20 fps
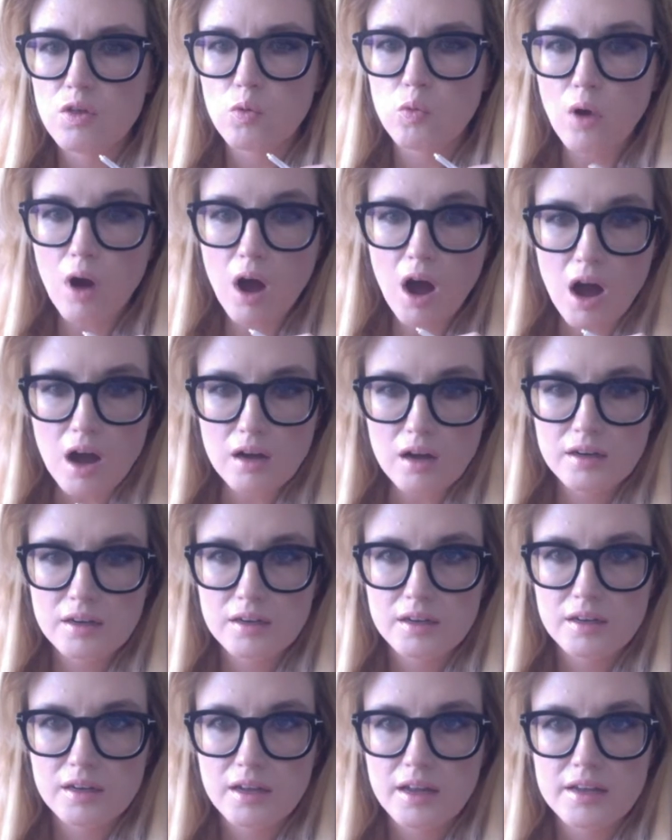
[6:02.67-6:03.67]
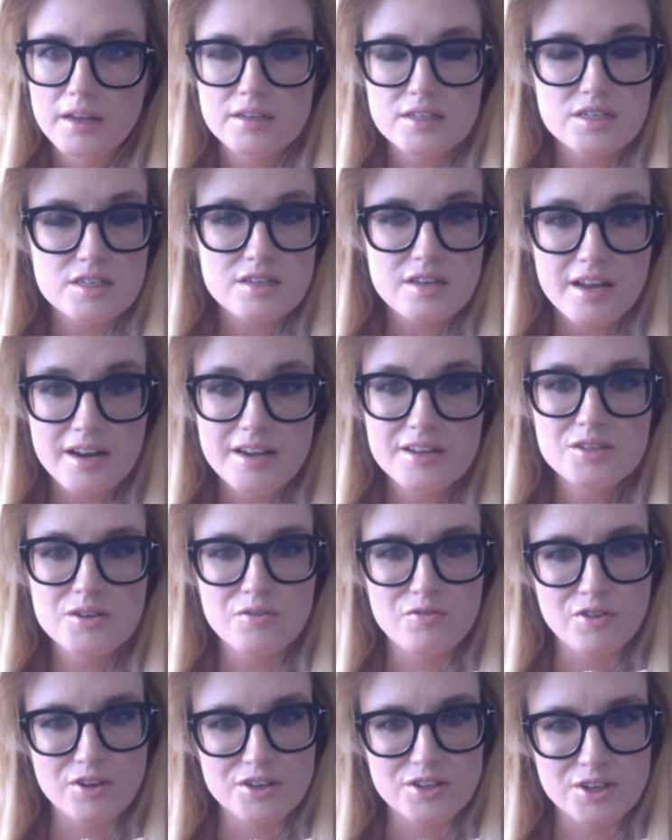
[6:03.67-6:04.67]
The Rock it is
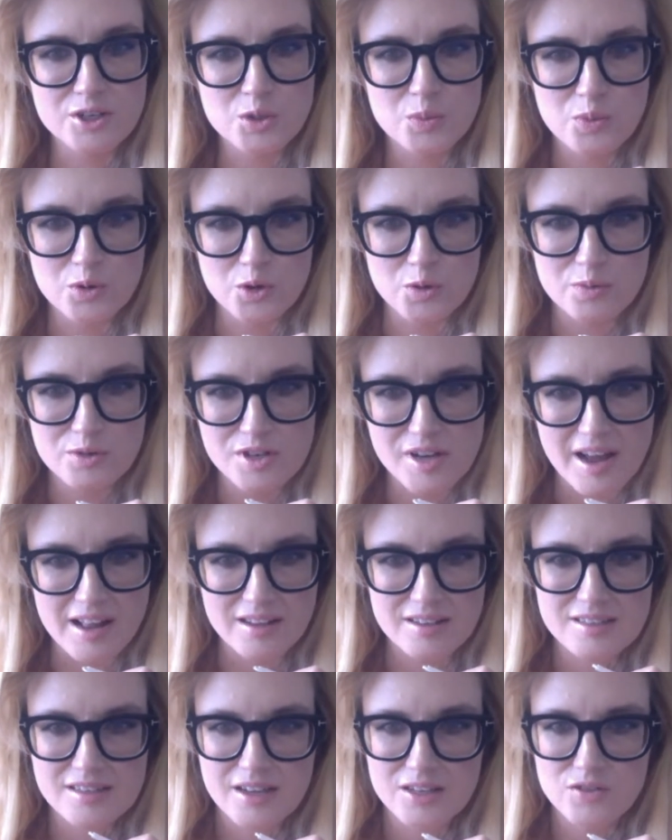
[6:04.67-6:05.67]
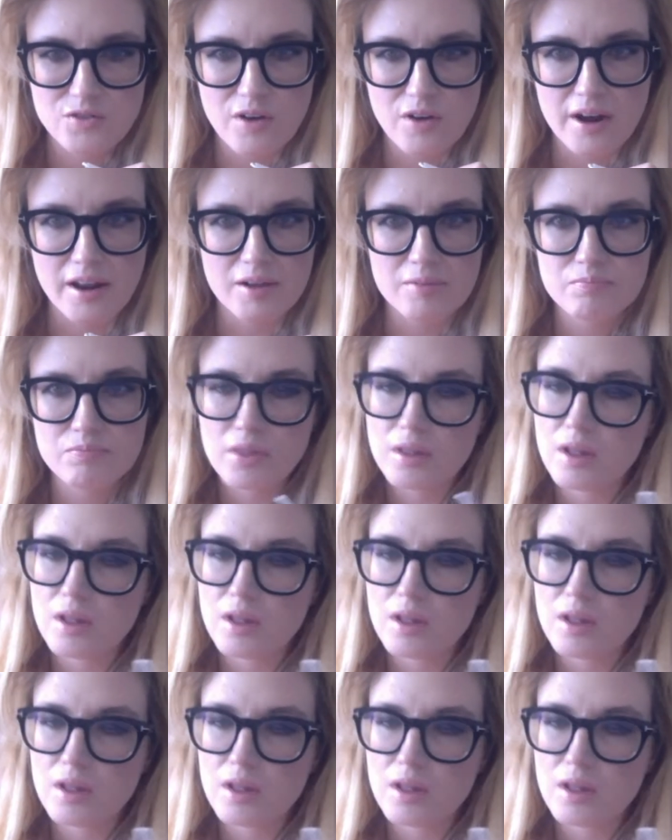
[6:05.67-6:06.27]
a vintage boop, Dallas. That's funny.